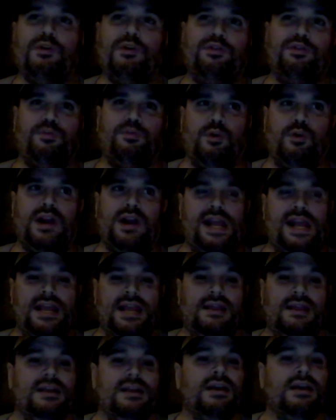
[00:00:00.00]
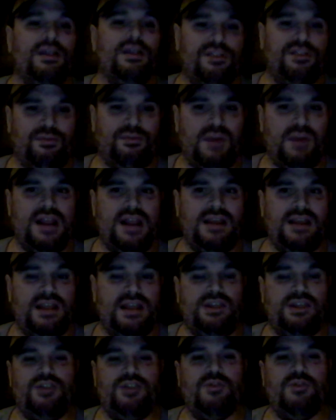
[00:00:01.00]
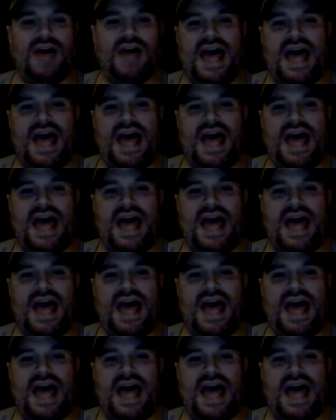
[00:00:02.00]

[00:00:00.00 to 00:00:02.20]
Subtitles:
three that you